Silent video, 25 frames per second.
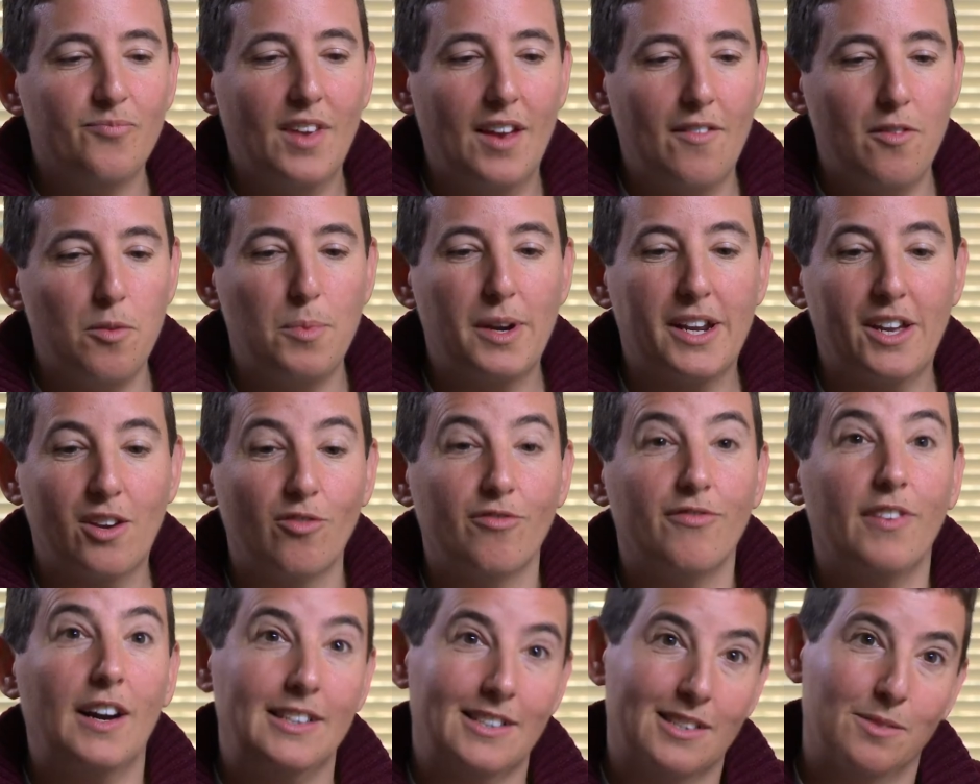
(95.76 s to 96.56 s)
Everybody
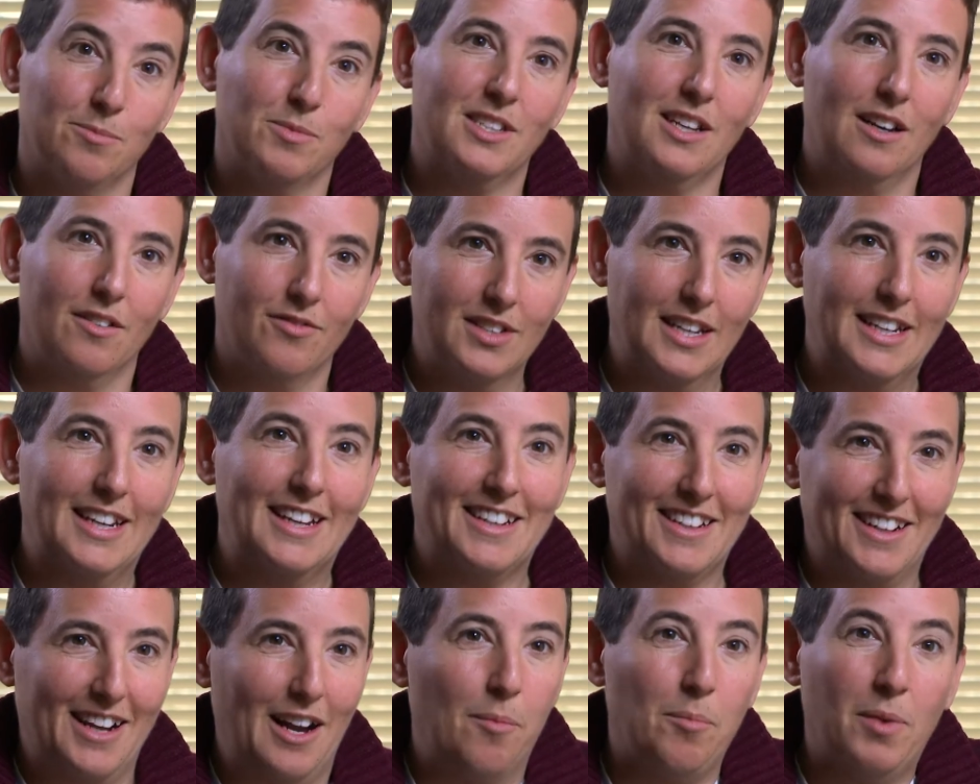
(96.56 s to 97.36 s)
who finds himself
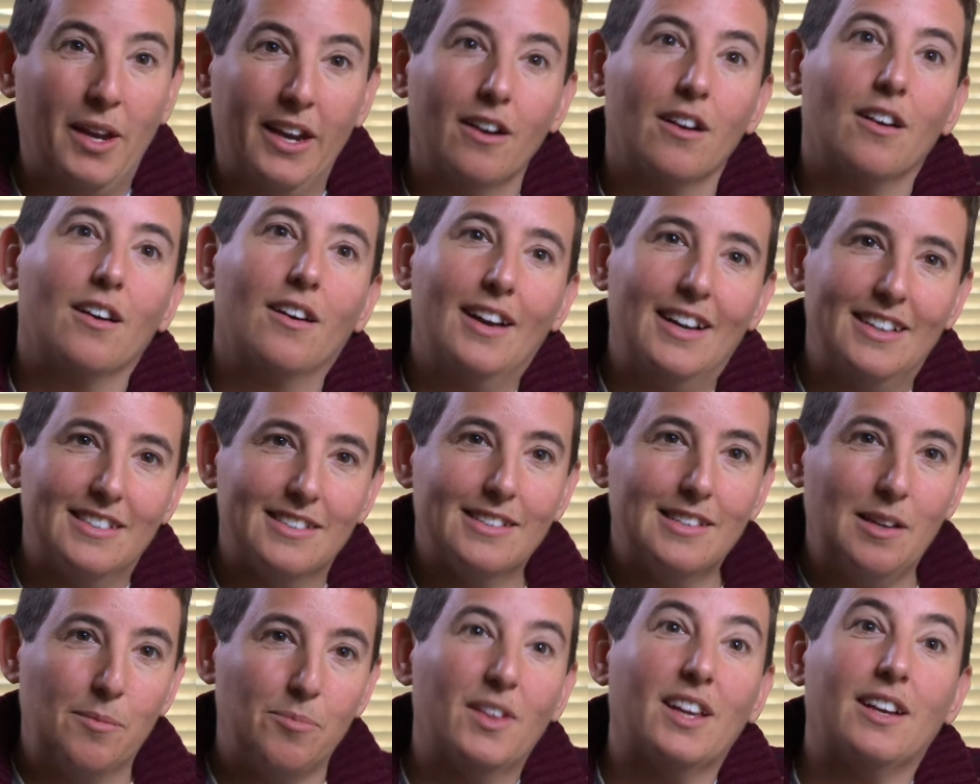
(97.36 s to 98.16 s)
needing to come here has
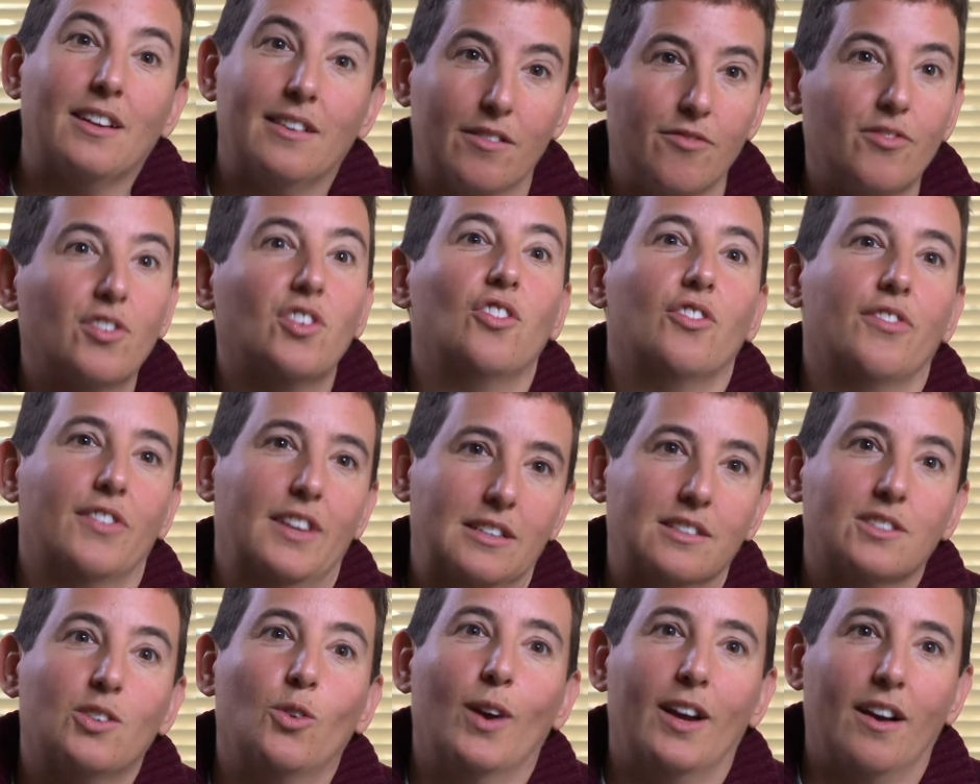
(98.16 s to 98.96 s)
something difficult
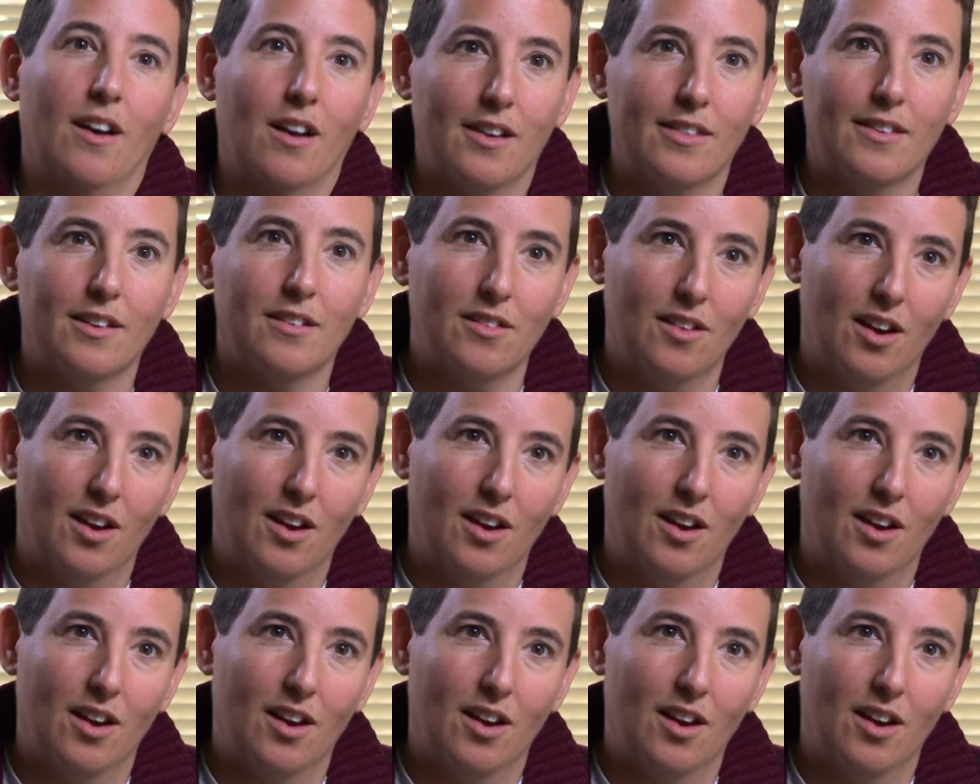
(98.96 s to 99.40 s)
that's going on in their